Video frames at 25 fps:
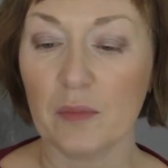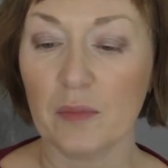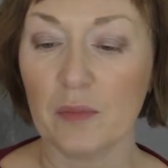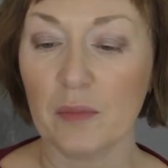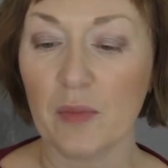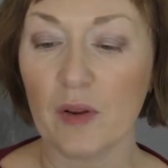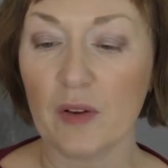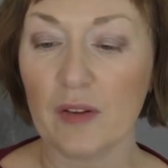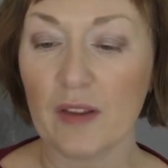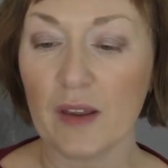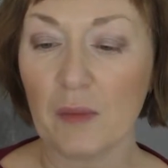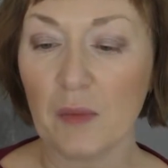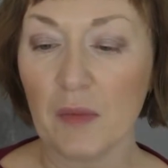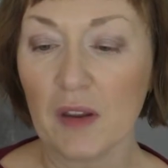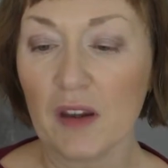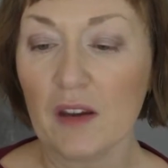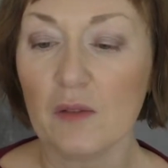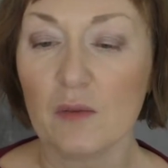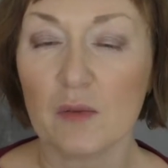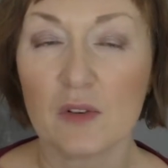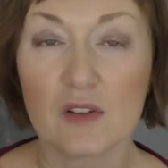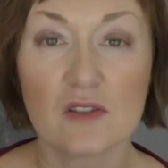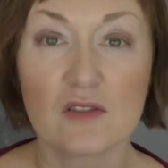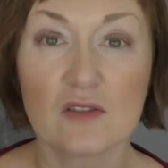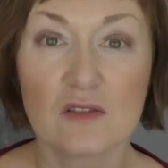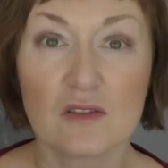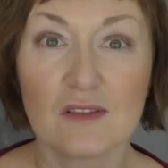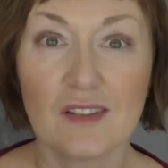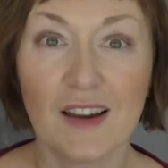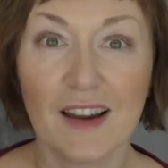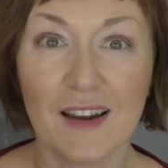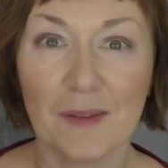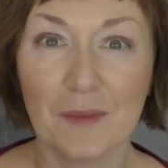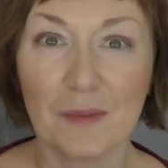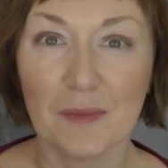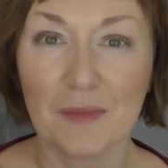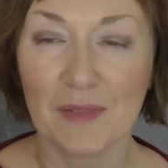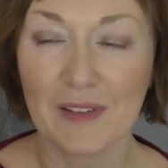polyamide, which
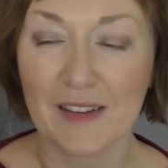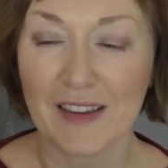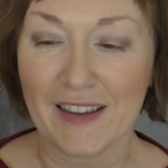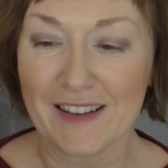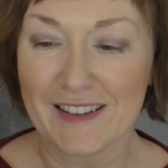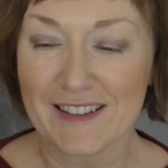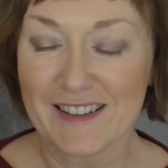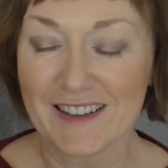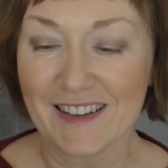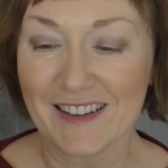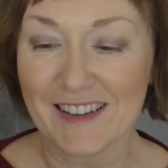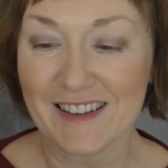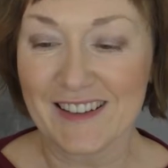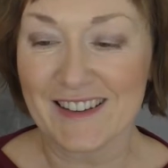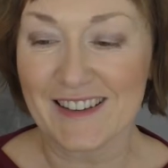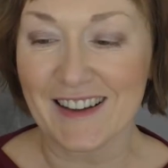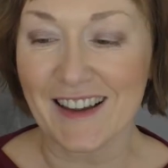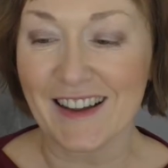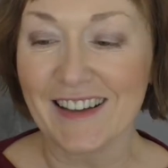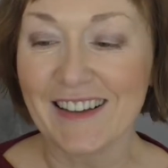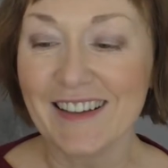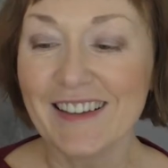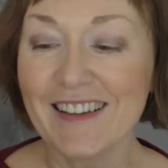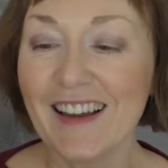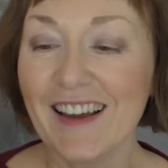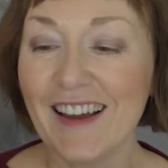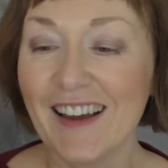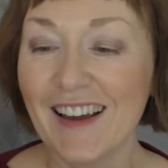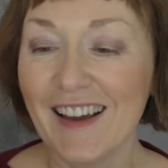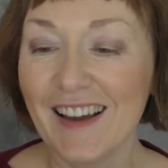I'm guessing is nylon,